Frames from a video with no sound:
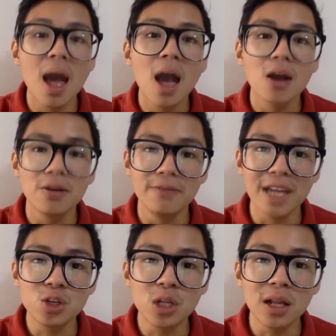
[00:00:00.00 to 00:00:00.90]

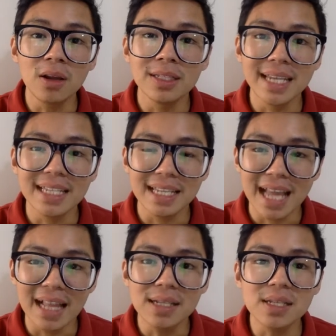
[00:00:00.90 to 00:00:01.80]
Conventional content
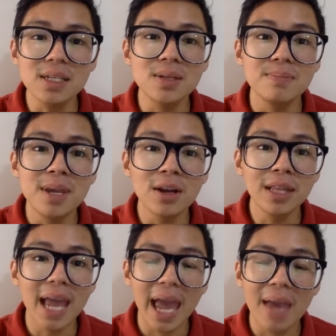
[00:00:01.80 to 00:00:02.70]
analysis
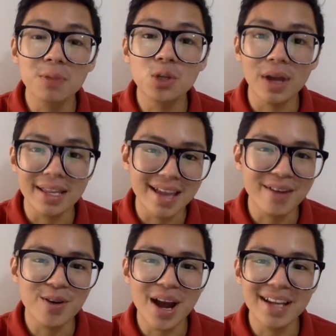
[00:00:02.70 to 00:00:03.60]
merely aims to
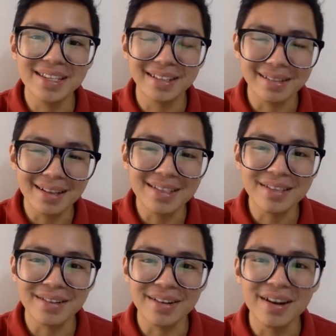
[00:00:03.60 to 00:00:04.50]
categorize and
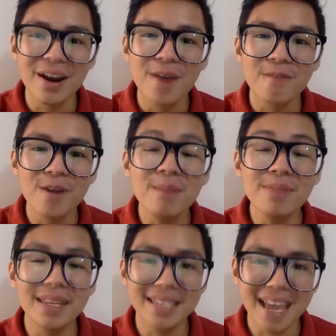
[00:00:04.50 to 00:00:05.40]
cluster
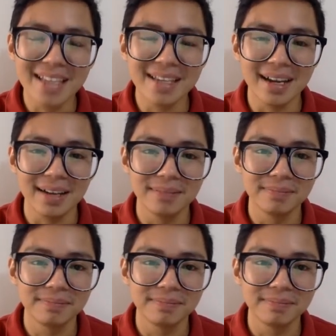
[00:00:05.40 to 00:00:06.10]
from the data.